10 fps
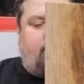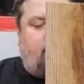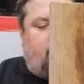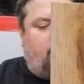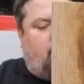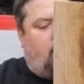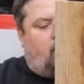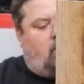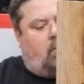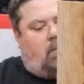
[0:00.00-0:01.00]

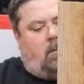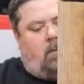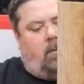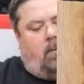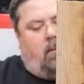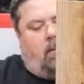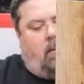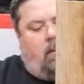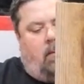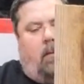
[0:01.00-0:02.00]

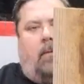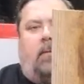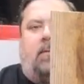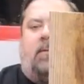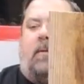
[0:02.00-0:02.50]
[no speech]